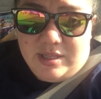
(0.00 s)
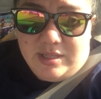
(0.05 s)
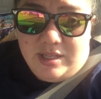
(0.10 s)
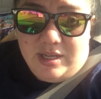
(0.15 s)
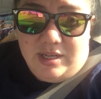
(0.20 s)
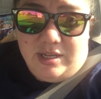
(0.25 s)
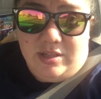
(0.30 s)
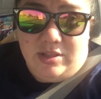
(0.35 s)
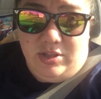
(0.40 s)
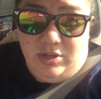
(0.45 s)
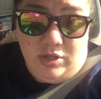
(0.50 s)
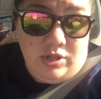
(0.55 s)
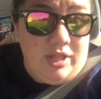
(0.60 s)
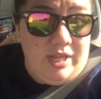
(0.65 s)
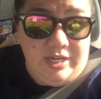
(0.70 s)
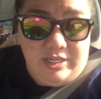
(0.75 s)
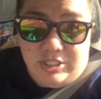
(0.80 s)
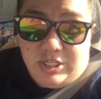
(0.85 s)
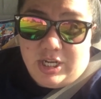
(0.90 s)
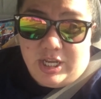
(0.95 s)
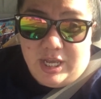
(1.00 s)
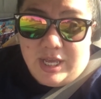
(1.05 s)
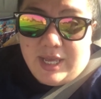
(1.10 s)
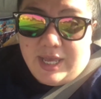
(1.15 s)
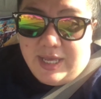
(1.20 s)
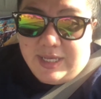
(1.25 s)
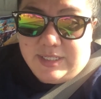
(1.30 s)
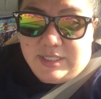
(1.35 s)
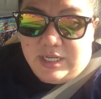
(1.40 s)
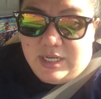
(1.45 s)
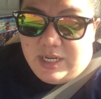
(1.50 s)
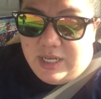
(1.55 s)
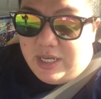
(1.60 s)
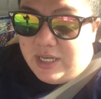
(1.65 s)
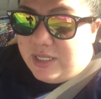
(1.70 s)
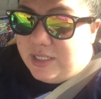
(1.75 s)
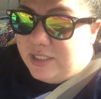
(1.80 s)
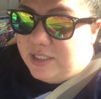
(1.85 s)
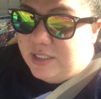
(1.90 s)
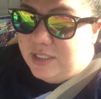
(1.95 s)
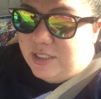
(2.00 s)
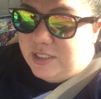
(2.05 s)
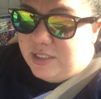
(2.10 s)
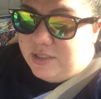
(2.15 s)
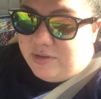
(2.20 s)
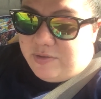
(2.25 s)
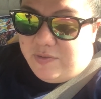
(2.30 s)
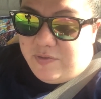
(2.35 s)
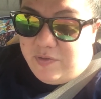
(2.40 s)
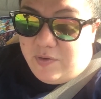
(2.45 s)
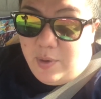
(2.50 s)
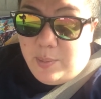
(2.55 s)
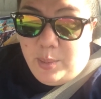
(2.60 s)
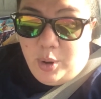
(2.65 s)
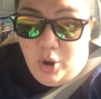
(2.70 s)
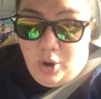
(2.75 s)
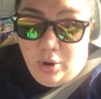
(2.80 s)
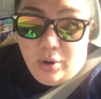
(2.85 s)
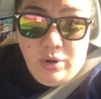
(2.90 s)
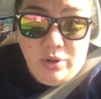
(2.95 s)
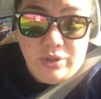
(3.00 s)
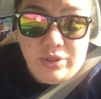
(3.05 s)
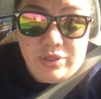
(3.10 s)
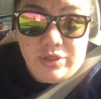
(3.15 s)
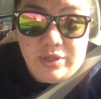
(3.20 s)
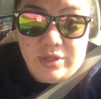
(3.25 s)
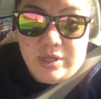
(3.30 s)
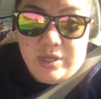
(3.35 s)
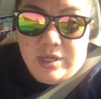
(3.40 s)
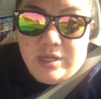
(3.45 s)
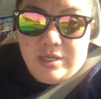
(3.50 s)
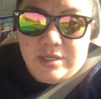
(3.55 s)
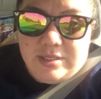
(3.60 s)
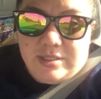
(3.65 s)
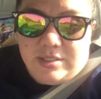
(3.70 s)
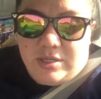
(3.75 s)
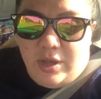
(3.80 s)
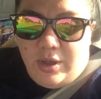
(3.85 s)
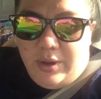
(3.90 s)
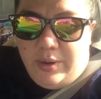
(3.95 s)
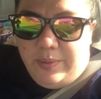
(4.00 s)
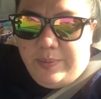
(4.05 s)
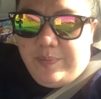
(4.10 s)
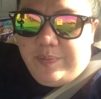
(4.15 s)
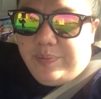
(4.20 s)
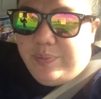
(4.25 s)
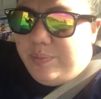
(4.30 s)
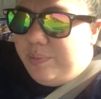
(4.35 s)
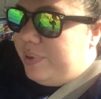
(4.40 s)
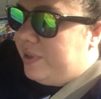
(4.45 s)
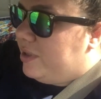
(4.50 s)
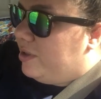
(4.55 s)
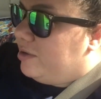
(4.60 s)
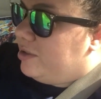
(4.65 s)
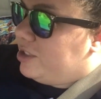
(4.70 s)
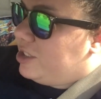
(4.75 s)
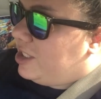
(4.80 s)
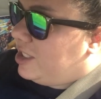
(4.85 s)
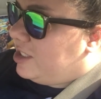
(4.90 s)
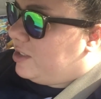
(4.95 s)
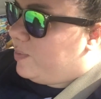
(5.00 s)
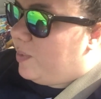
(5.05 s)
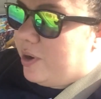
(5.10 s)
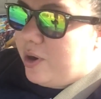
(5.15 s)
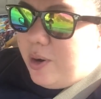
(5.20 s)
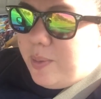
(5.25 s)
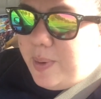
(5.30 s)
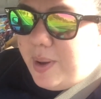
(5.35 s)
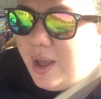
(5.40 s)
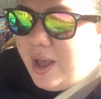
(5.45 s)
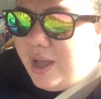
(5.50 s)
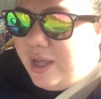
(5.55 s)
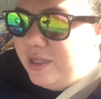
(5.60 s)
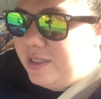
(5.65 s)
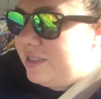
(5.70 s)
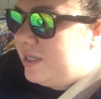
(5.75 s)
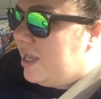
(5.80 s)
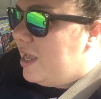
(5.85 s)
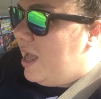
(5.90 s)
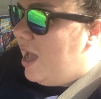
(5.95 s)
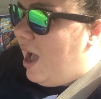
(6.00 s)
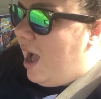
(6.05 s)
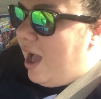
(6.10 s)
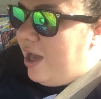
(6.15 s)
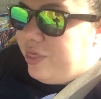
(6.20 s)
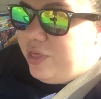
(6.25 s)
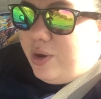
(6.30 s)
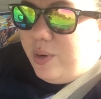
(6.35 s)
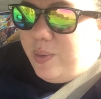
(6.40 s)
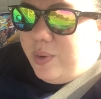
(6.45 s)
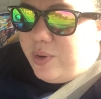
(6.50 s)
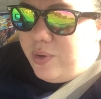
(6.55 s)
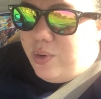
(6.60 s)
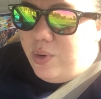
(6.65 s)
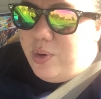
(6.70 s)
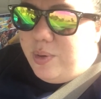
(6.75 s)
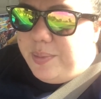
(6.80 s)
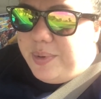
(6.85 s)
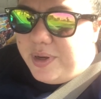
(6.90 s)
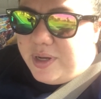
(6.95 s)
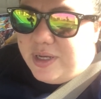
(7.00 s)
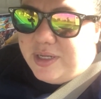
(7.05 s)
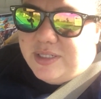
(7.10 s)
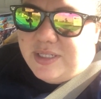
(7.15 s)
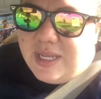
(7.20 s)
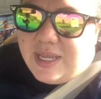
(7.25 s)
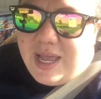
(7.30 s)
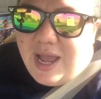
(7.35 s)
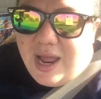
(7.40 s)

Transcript: They look like chicken quesadillas from Earth. So, but those cheeseburger pods I thought were cool because they